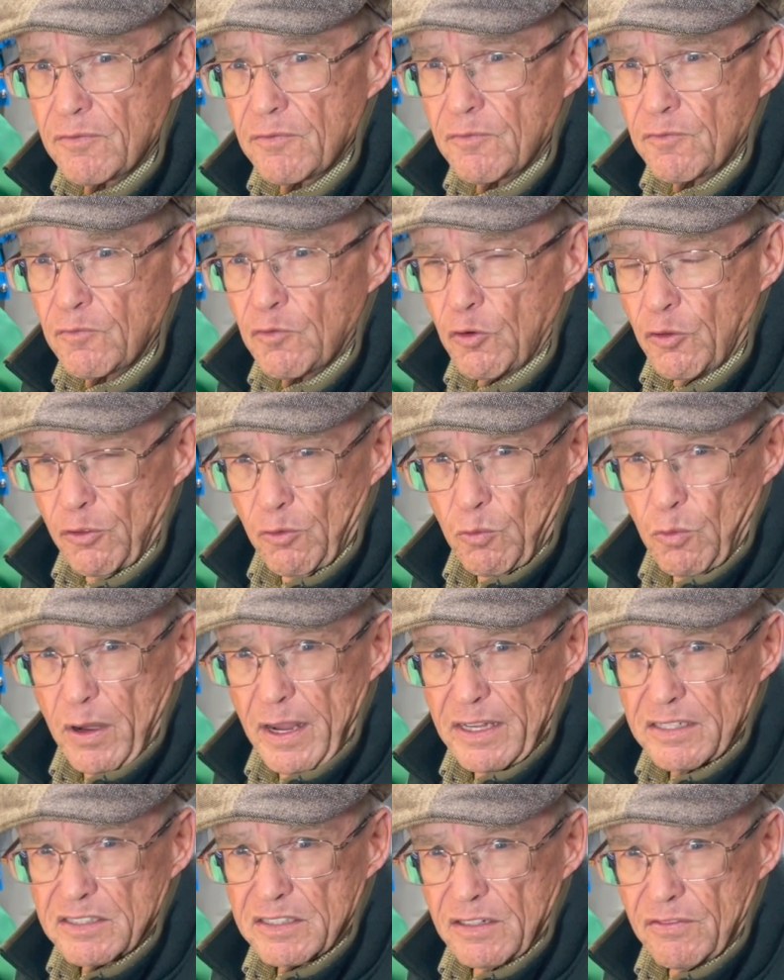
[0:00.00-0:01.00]
for the
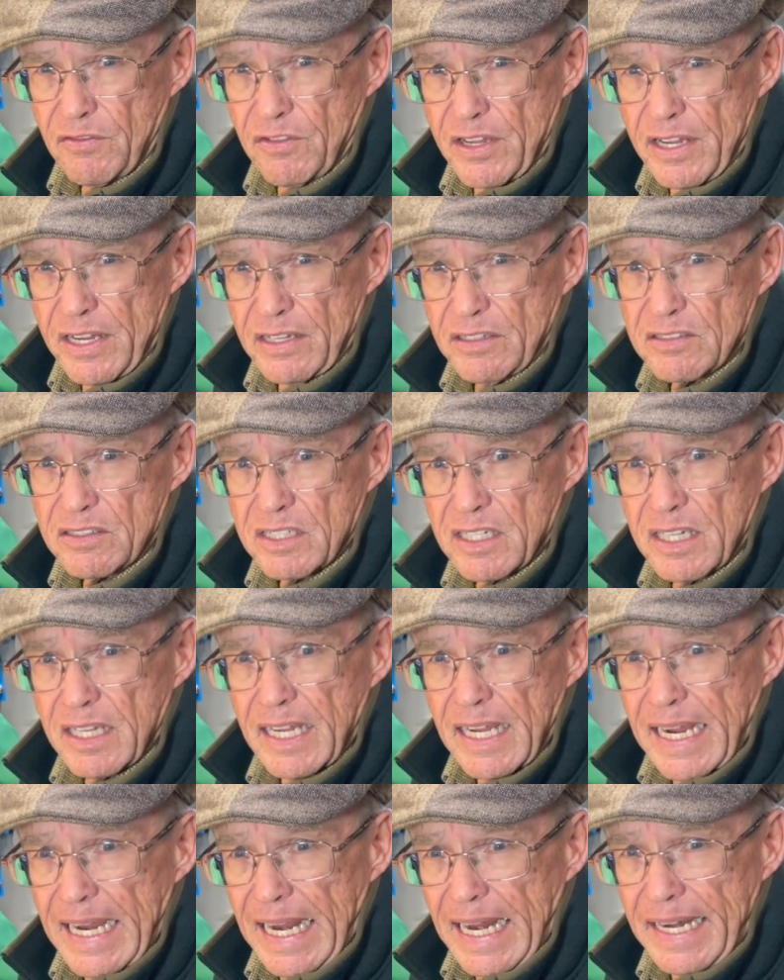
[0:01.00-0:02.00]
rest of these.
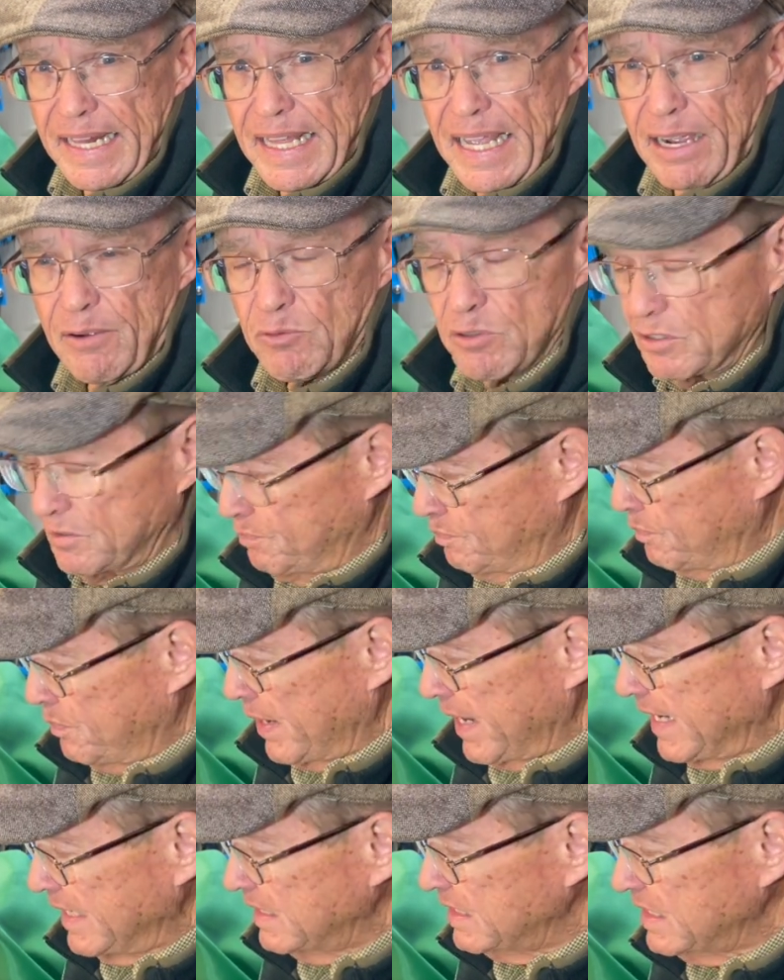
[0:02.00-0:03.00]
And that was
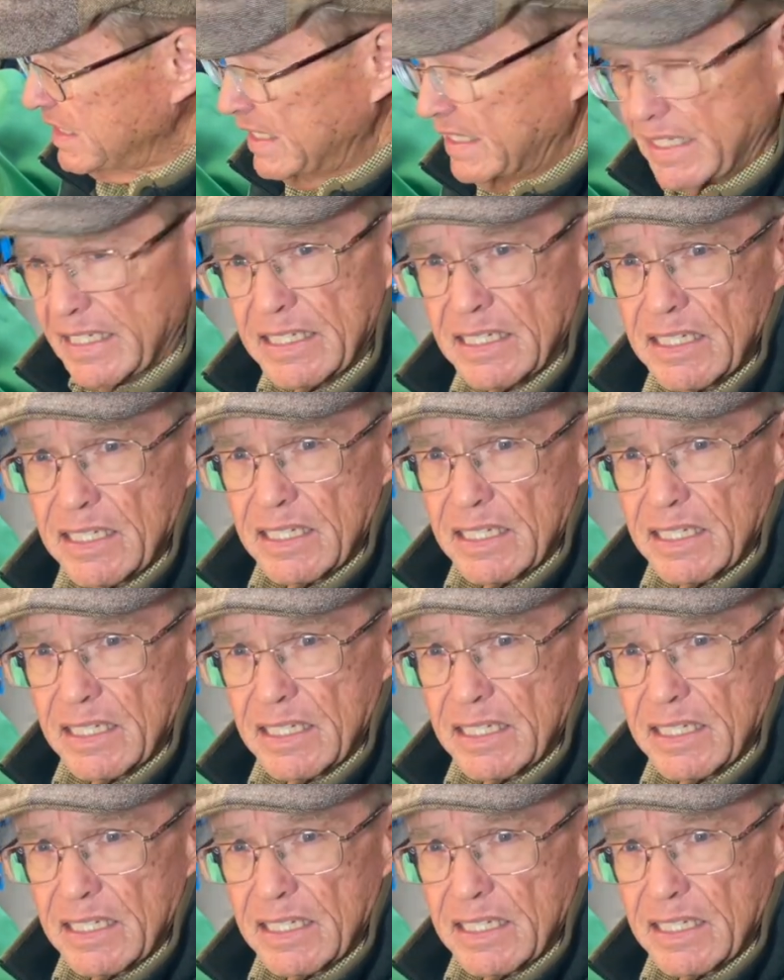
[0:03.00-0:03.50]
basing